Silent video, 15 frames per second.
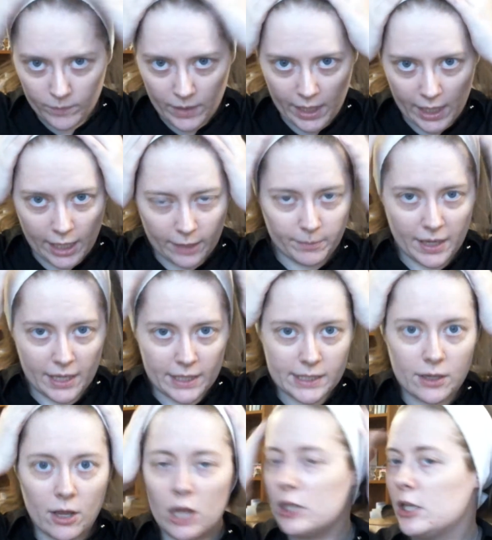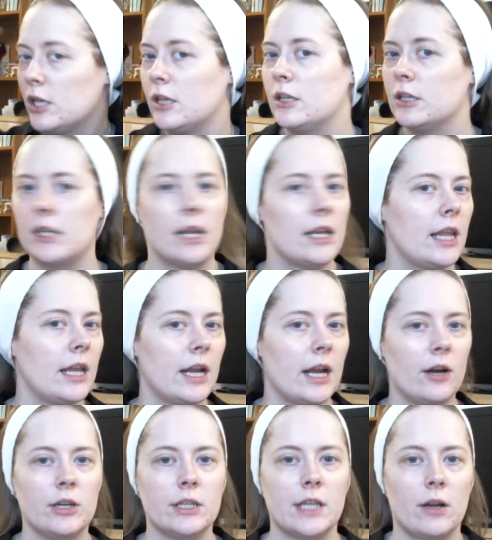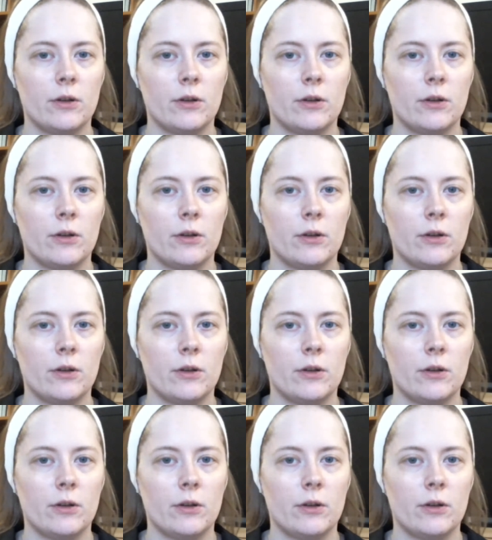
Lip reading: headband's on, then the hair is out of